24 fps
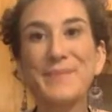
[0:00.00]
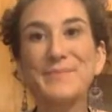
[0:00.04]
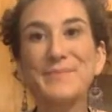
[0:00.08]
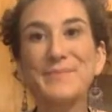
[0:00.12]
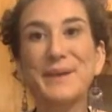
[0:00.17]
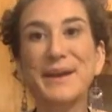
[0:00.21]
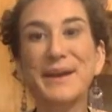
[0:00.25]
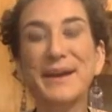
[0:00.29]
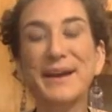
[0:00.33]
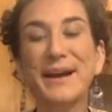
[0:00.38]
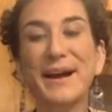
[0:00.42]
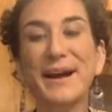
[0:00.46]

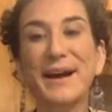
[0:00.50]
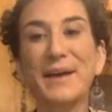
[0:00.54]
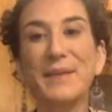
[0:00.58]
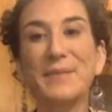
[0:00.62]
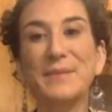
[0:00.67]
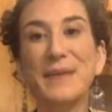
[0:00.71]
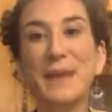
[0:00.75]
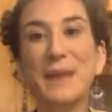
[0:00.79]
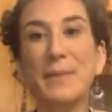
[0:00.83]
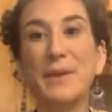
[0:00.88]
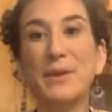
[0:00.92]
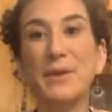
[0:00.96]
But
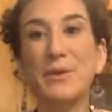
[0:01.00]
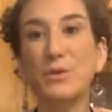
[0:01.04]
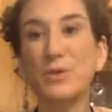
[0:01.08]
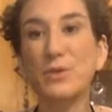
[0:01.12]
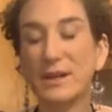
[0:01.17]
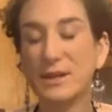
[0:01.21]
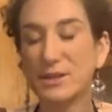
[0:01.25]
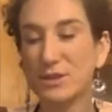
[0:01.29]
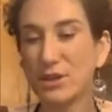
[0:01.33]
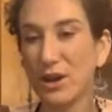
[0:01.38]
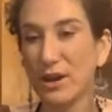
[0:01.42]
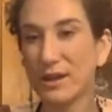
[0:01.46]
um, yeah,
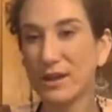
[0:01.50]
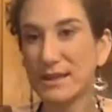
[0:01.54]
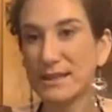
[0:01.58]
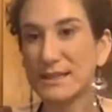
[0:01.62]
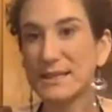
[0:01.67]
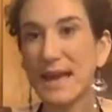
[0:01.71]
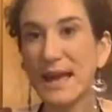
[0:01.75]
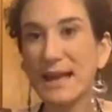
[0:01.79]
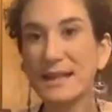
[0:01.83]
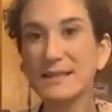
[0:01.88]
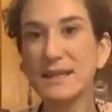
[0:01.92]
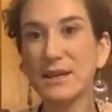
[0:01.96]
microgreens are the
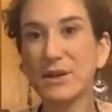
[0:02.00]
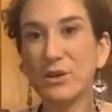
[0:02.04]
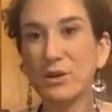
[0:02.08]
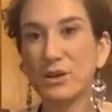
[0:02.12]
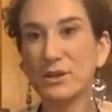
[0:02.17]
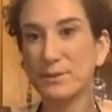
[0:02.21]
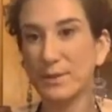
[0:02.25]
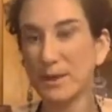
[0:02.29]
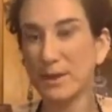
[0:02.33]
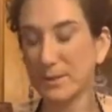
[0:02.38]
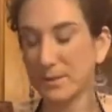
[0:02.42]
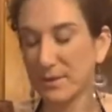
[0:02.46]

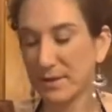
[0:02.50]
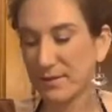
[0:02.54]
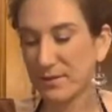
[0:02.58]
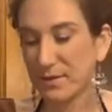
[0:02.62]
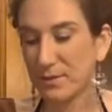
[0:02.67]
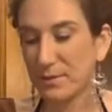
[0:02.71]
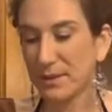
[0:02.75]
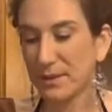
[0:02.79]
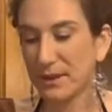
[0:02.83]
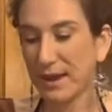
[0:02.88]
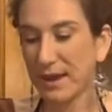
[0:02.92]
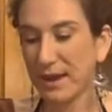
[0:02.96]
ten-day-old baby of
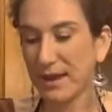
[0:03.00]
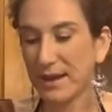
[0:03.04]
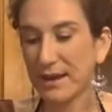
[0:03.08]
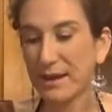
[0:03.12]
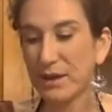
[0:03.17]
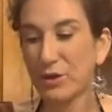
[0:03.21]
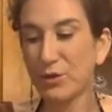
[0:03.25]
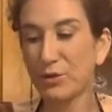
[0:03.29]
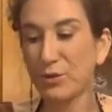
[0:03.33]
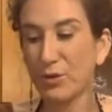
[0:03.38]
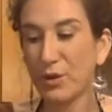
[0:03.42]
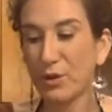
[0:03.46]
the plant
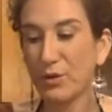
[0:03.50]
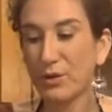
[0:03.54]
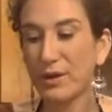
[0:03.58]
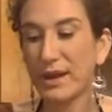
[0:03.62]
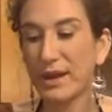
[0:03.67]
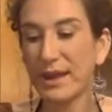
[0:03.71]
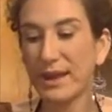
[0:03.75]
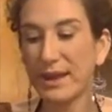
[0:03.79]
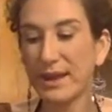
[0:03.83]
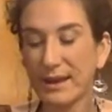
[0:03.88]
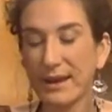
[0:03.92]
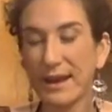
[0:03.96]

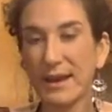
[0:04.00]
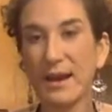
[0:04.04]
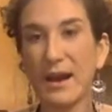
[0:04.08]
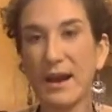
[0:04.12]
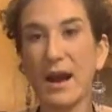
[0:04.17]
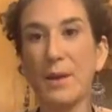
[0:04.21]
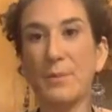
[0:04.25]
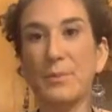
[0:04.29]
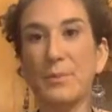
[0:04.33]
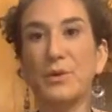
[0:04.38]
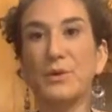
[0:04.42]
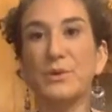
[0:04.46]
grown in a
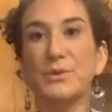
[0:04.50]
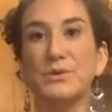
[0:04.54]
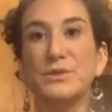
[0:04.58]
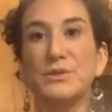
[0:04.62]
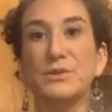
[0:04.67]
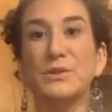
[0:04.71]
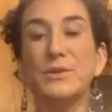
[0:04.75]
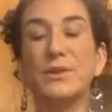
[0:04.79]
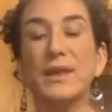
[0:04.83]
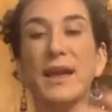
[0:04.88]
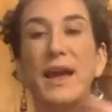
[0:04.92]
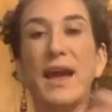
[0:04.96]

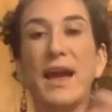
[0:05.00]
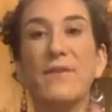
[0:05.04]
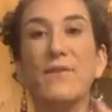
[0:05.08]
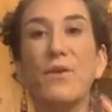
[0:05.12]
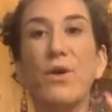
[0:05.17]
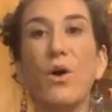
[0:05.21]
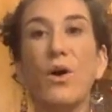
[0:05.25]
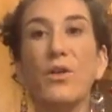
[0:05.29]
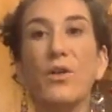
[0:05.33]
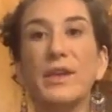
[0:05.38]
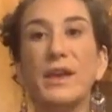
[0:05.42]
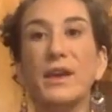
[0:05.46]
compost. So they have
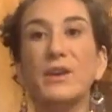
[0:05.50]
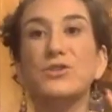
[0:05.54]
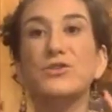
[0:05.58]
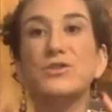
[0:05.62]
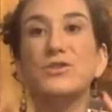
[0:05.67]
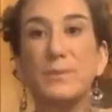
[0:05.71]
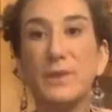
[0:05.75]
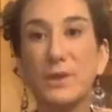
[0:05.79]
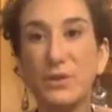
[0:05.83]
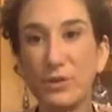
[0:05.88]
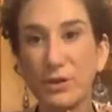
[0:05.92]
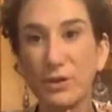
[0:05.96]
all the
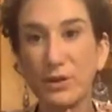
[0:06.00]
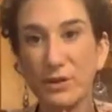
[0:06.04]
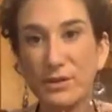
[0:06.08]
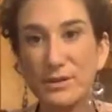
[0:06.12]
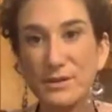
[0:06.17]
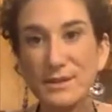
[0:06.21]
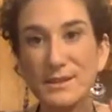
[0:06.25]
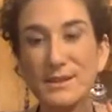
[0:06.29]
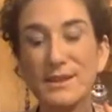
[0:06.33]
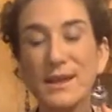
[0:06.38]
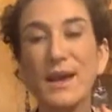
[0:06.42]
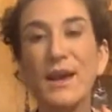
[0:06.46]
extra
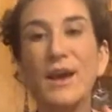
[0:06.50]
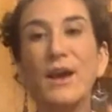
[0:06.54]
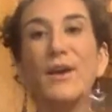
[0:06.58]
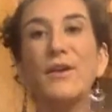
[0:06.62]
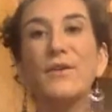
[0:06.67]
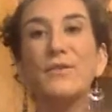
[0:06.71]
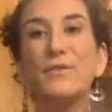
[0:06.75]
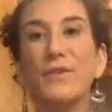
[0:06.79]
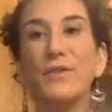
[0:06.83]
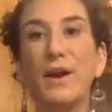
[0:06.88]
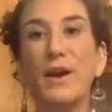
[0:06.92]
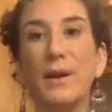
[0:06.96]
minerals
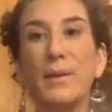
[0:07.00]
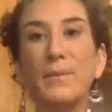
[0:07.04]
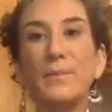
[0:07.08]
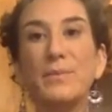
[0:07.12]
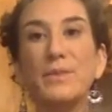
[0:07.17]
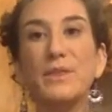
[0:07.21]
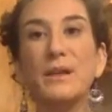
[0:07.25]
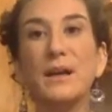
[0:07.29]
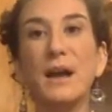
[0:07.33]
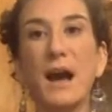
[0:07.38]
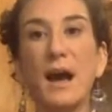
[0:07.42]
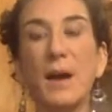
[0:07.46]

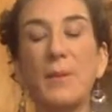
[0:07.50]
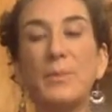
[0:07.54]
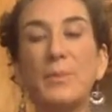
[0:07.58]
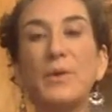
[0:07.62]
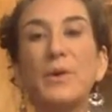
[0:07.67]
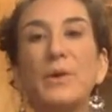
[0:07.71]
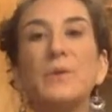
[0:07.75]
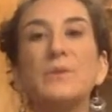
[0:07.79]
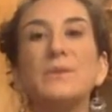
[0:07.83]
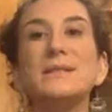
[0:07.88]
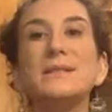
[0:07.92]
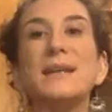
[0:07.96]
from the
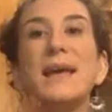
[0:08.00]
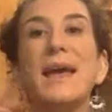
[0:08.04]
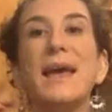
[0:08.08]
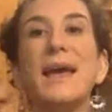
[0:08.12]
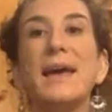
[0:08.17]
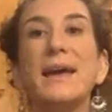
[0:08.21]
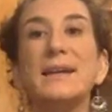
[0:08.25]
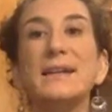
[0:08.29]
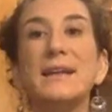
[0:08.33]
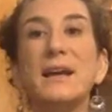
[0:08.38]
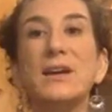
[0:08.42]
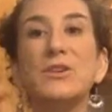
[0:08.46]
compost
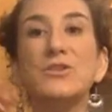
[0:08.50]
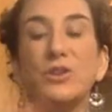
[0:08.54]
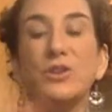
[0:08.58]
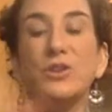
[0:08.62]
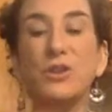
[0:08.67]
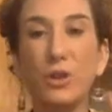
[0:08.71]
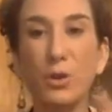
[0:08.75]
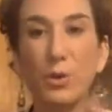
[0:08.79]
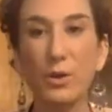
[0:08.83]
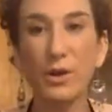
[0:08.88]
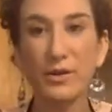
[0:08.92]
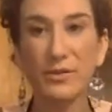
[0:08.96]
and extra
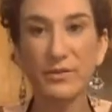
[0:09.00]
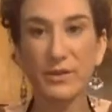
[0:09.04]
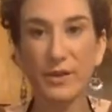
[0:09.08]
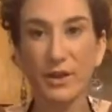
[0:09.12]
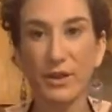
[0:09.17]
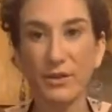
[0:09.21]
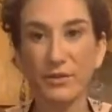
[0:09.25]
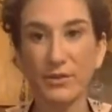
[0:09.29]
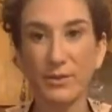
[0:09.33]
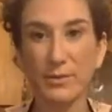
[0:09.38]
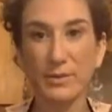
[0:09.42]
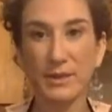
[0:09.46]

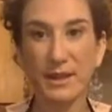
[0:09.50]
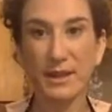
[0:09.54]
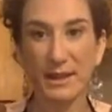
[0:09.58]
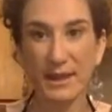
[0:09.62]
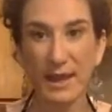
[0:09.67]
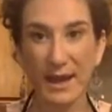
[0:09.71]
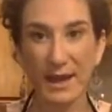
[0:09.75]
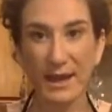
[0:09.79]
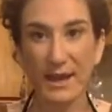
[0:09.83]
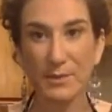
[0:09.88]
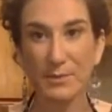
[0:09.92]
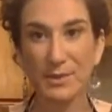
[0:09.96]
chlorophyll from the
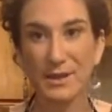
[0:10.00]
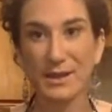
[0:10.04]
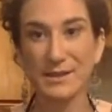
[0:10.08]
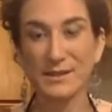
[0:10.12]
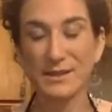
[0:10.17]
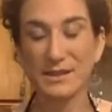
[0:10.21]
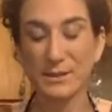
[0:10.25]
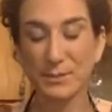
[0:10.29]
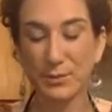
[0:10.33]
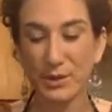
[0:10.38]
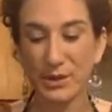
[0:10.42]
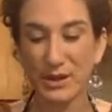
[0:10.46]
light
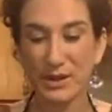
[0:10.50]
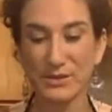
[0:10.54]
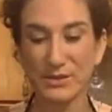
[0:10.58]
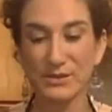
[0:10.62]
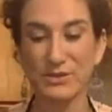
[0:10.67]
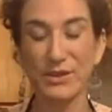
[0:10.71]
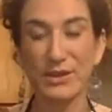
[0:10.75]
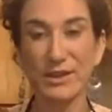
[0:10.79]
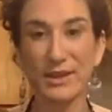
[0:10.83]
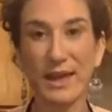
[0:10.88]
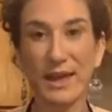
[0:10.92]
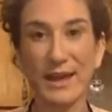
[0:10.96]
because it's put
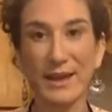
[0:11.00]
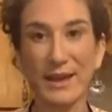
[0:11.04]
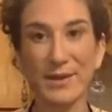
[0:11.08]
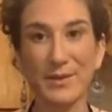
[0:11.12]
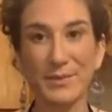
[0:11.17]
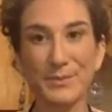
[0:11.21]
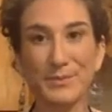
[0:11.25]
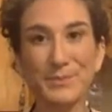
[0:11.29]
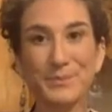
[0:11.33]
under the light.